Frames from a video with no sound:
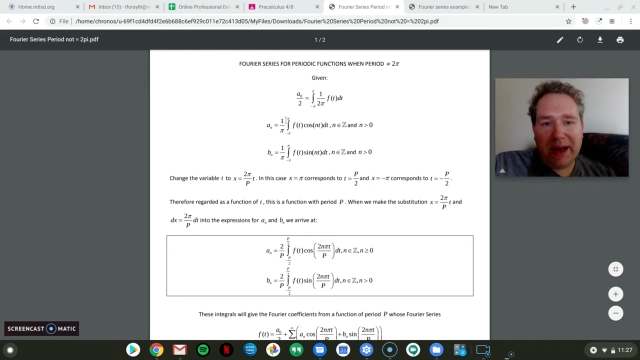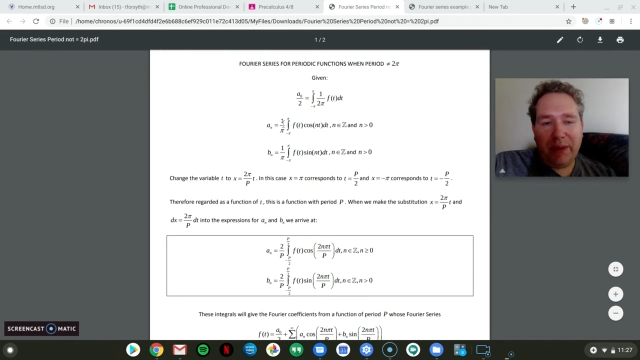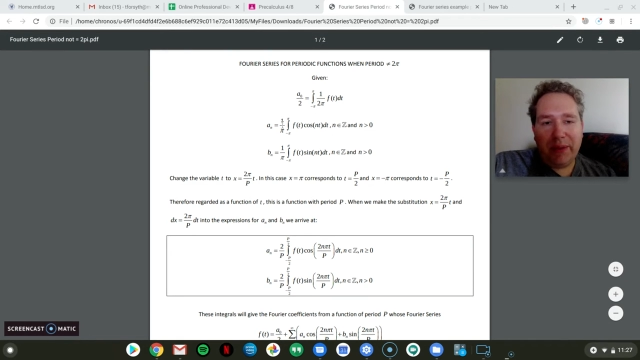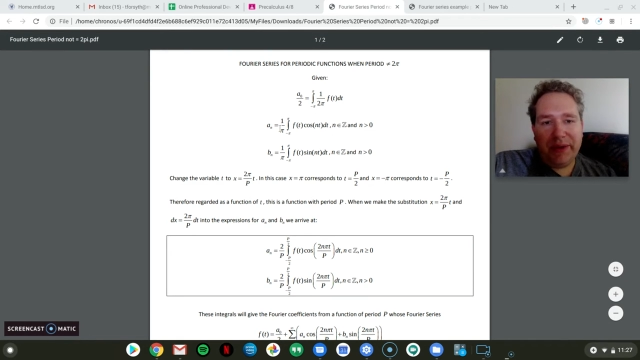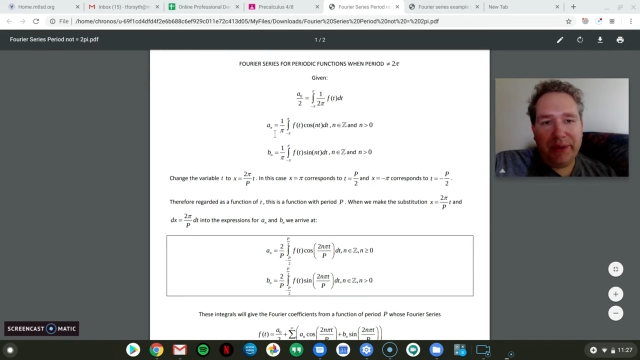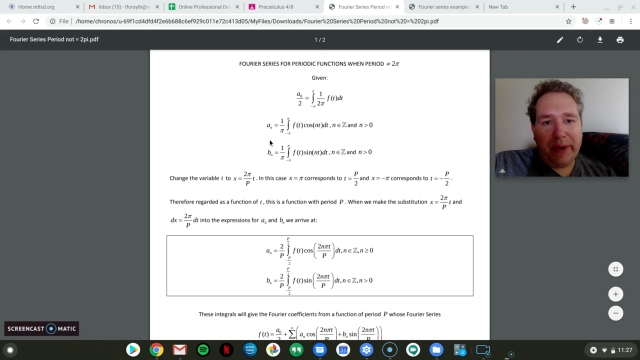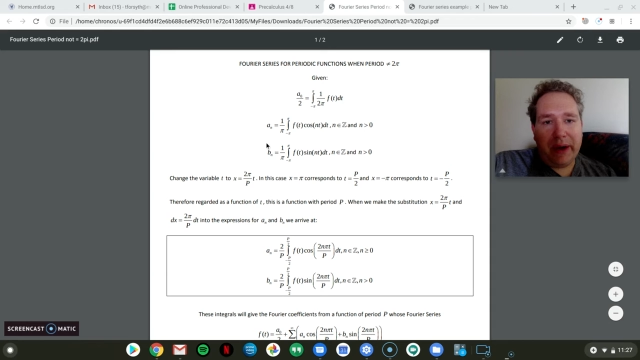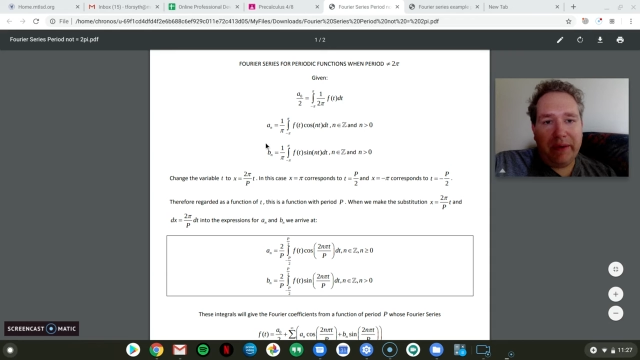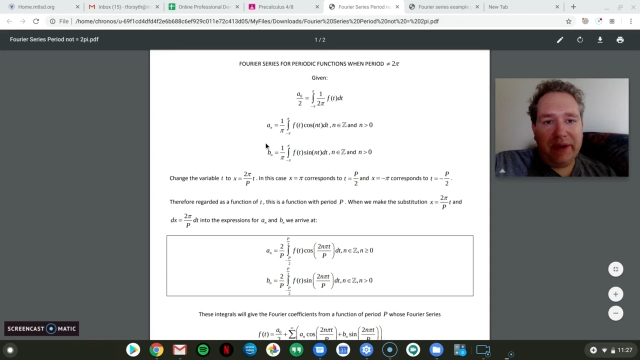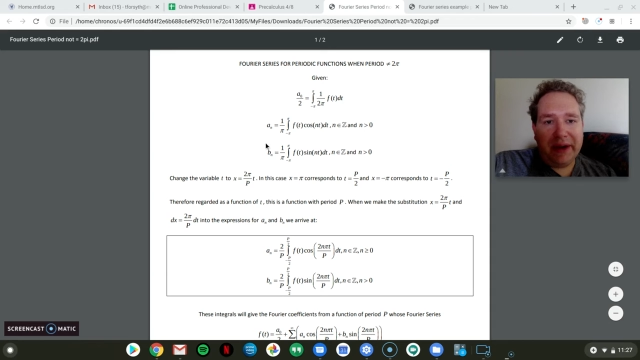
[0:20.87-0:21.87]
that we
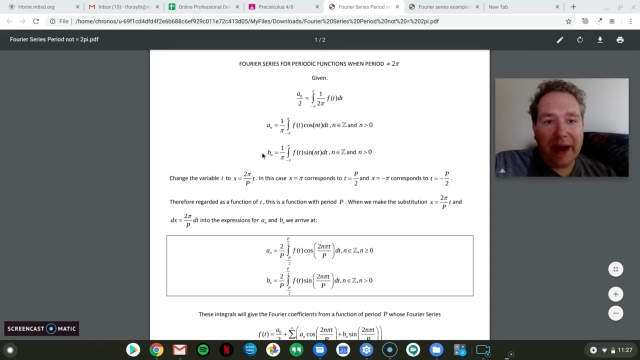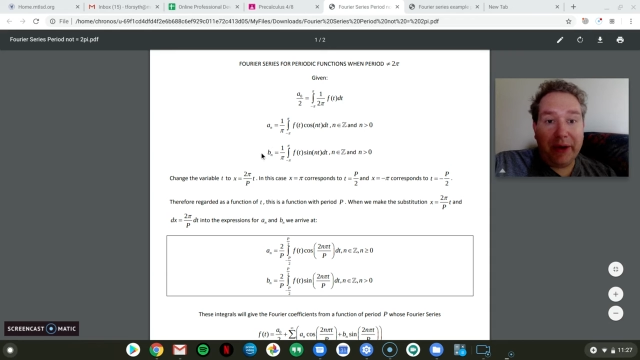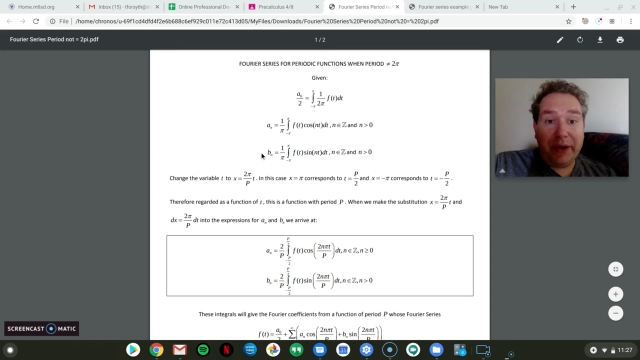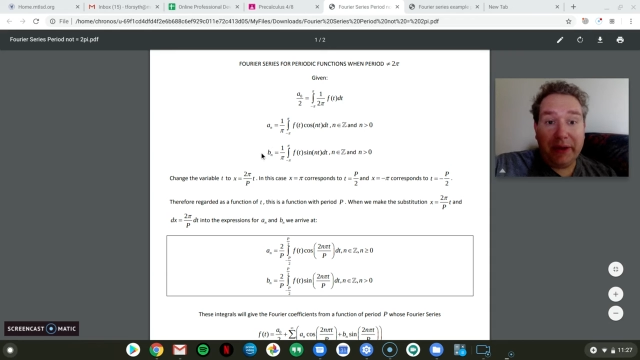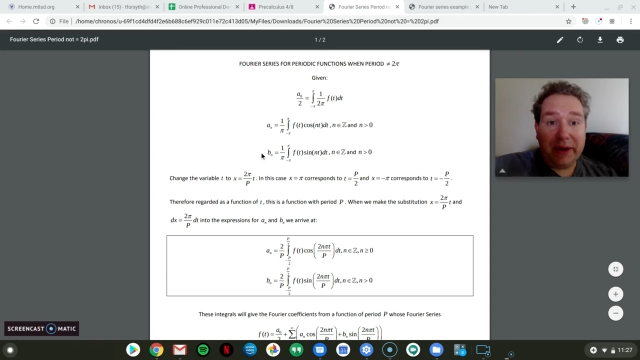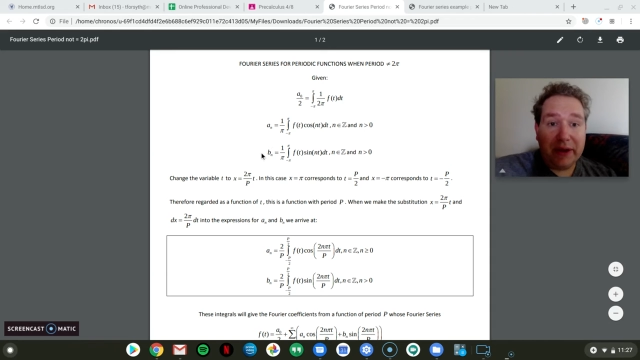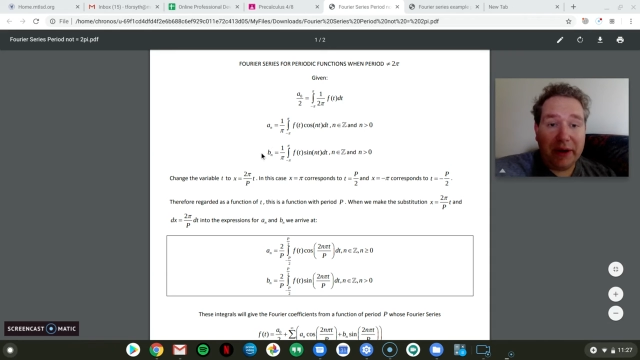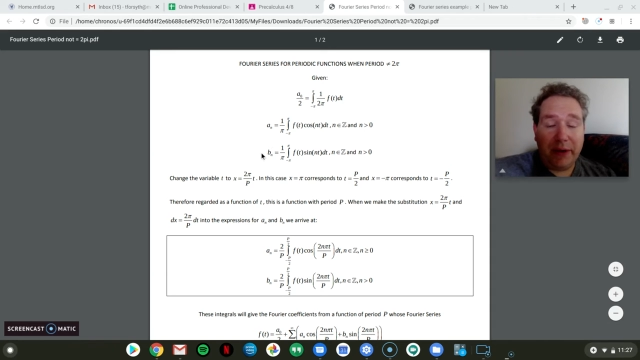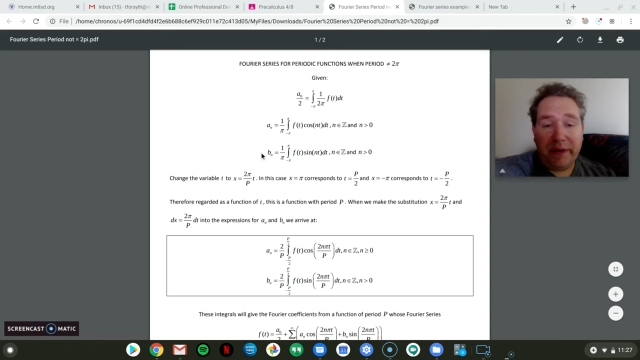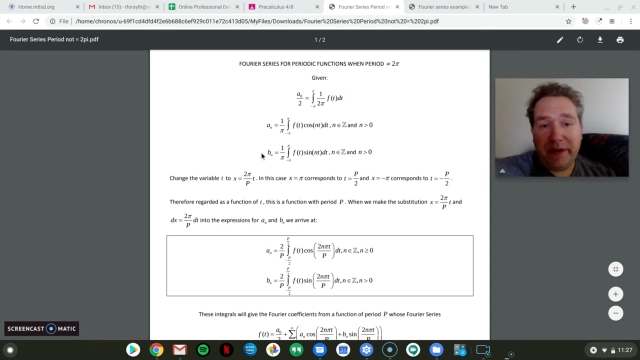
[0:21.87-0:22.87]
derived to calculate the
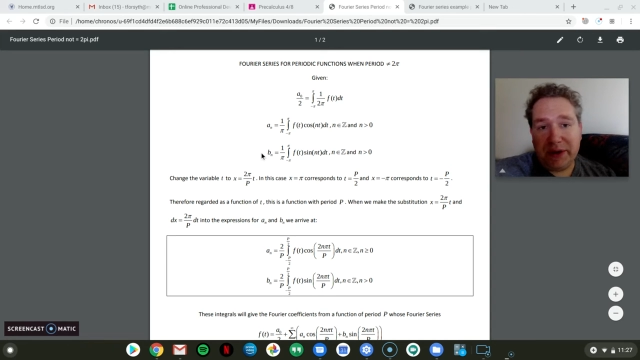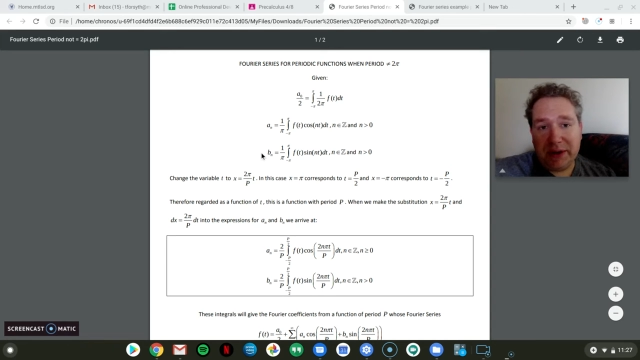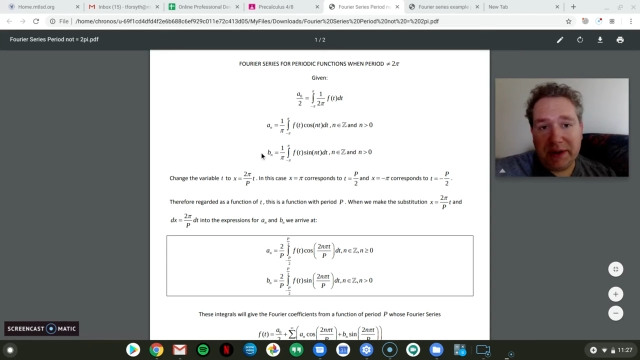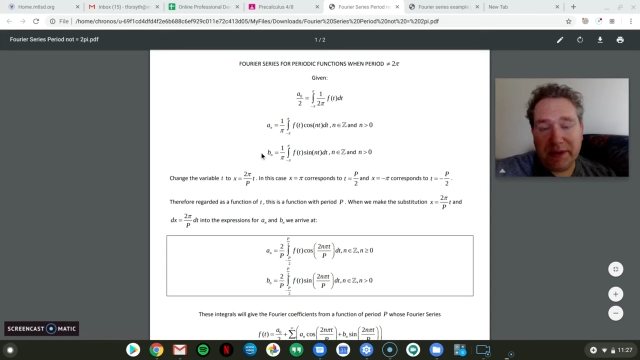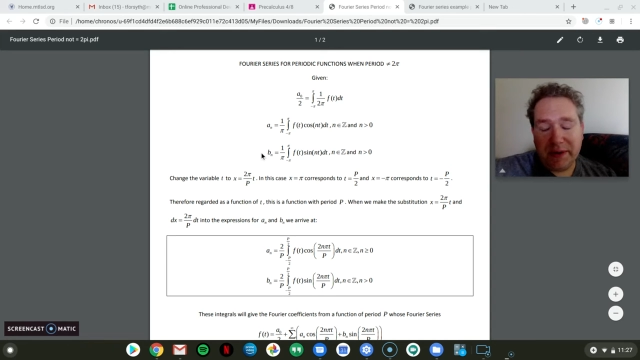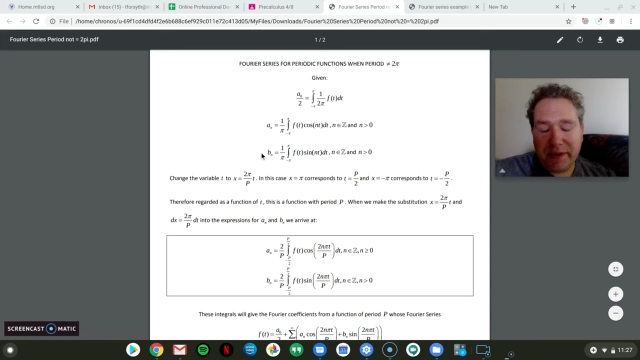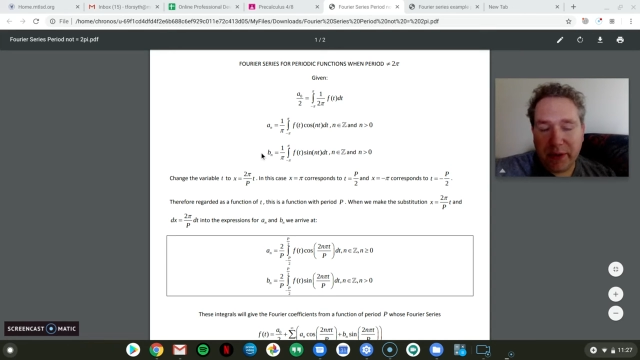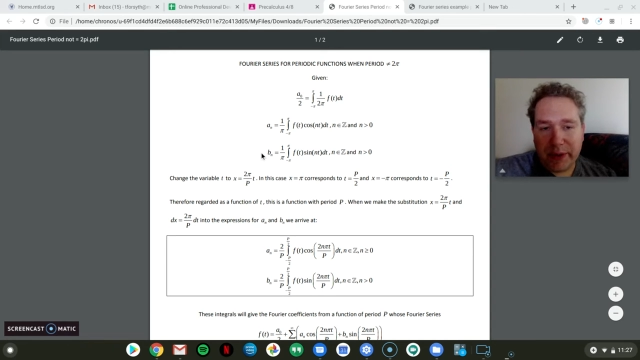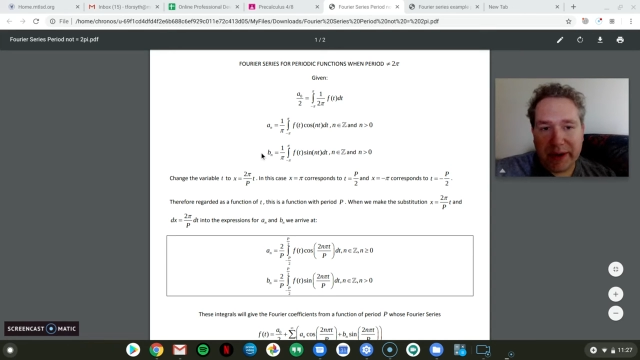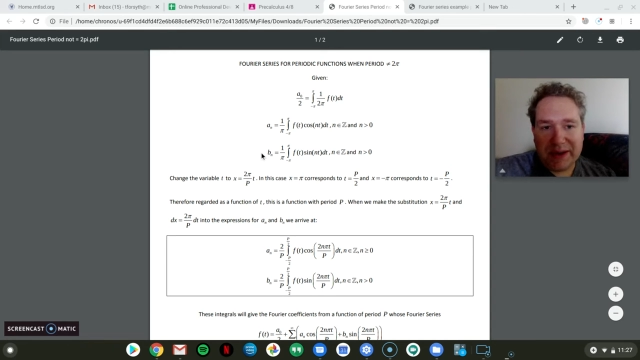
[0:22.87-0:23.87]
coefficients for the
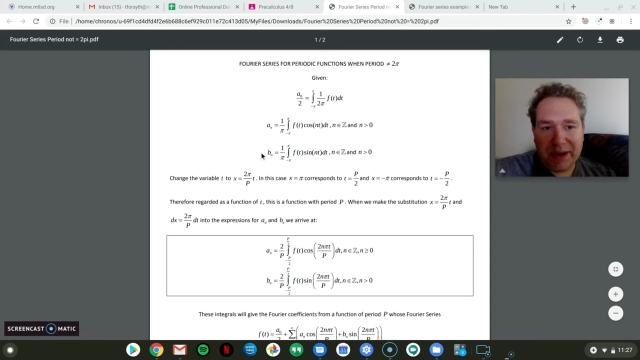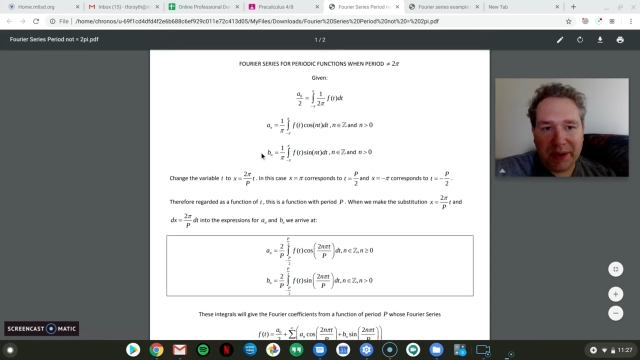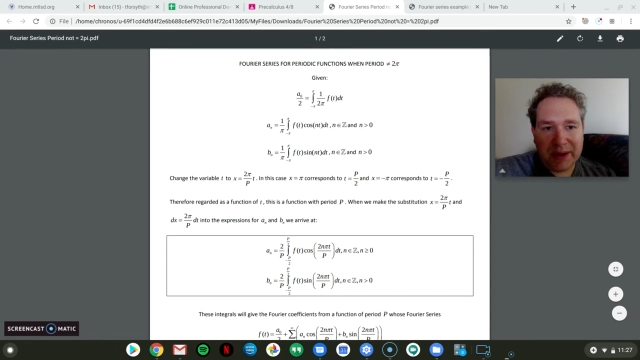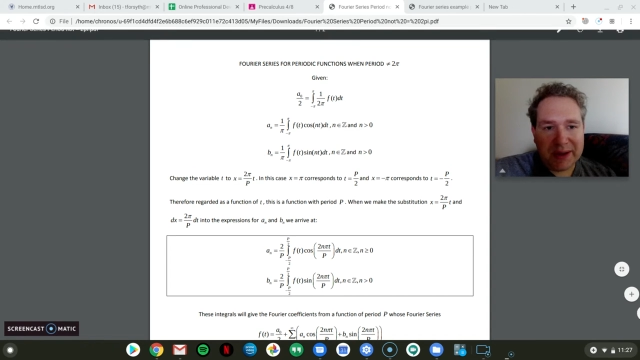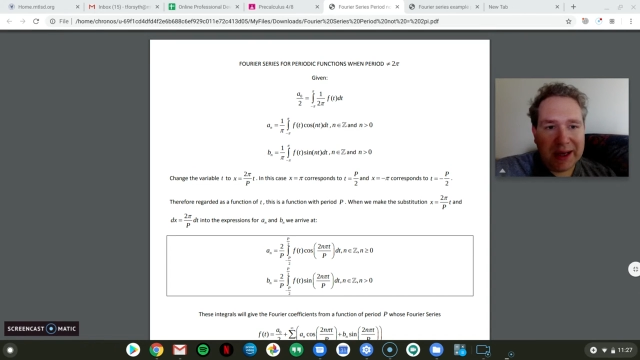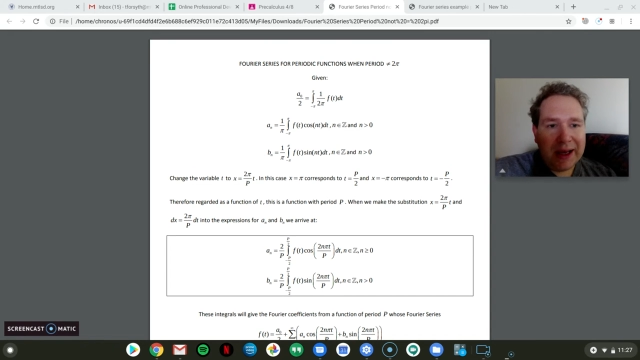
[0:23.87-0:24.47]
Fourier series,